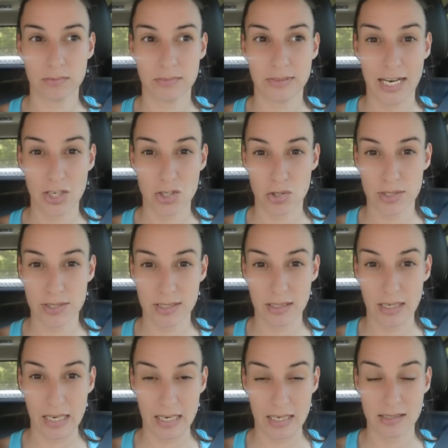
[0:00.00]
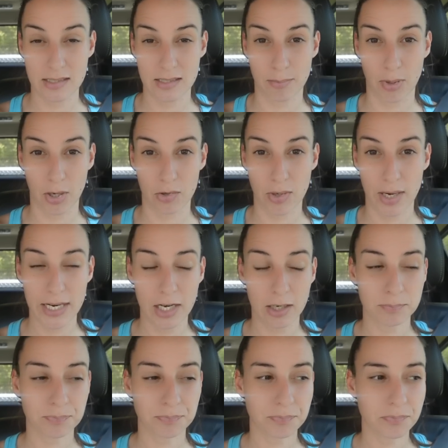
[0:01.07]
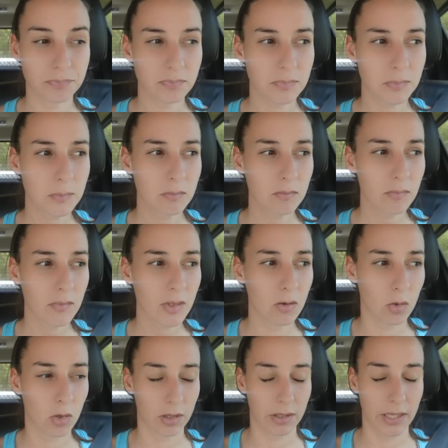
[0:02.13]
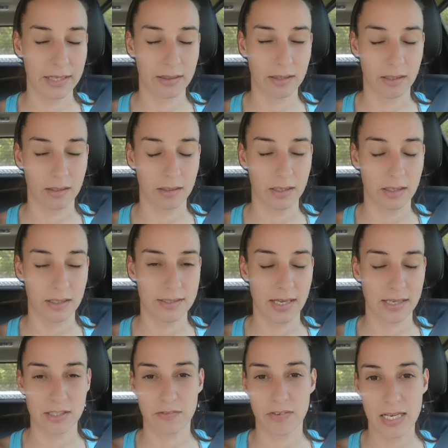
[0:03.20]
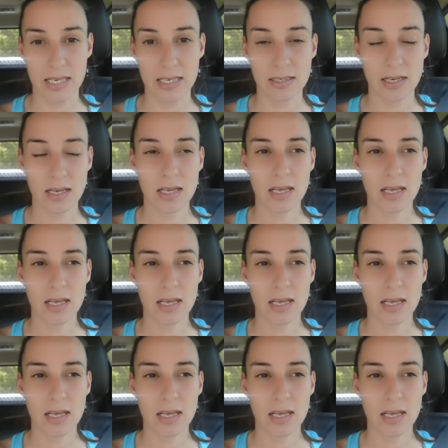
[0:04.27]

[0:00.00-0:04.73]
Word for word: dangerous it is to burn right now or like the excessive heat.